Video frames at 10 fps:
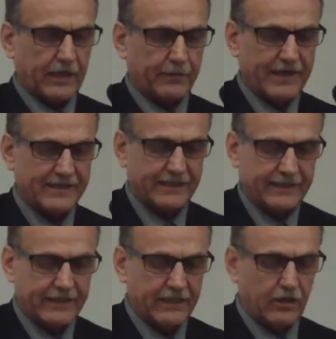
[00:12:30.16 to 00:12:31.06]

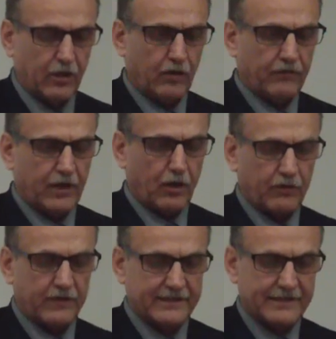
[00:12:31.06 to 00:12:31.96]
capacity of the
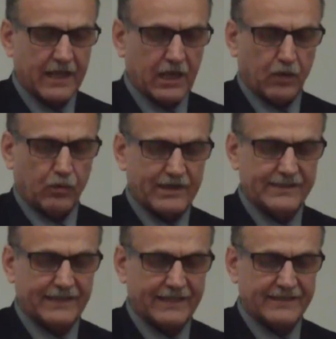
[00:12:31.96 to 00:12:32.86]
ovens
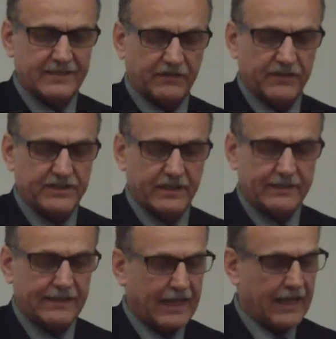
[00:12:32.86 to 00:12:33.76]
was not
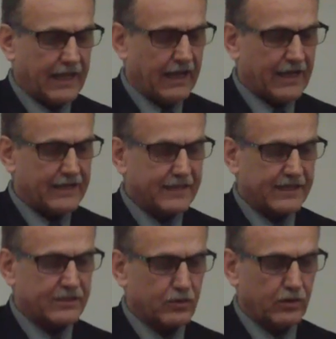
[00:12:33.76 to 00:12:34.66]
sufficient. As a
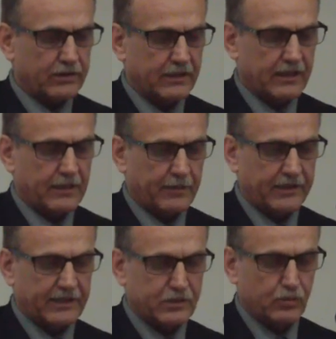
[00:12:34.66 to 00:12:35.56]
result, the
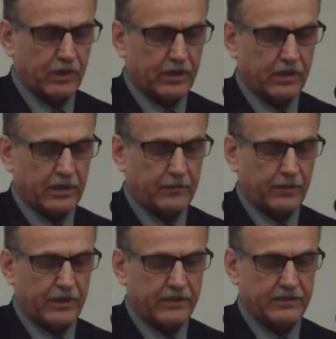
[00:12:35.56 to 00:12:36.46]
bodies were
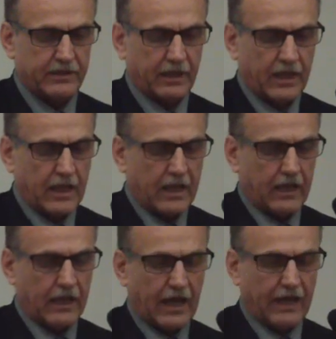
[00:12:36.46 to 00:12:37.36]
burned
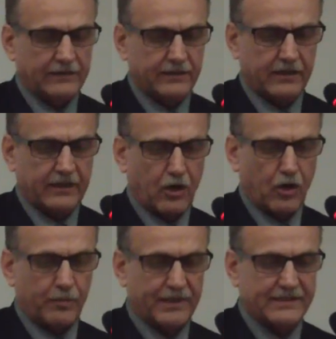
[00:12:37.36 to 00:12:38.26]
under the
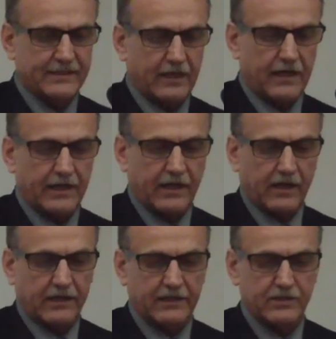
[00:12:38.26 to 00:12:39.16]
open sky
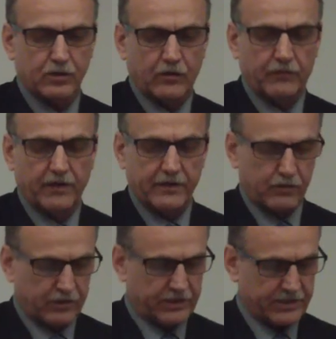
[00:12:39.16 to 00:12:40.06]
regardless of weather
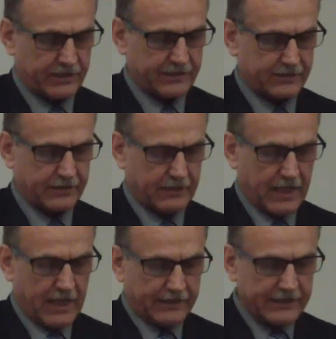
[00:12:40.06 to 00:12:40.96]
conditions.
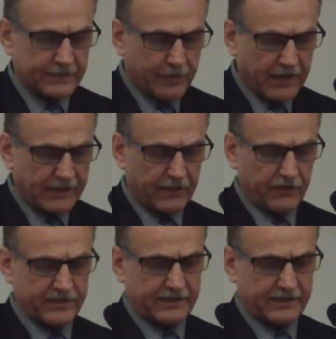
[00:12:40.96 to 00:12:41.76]
Despite the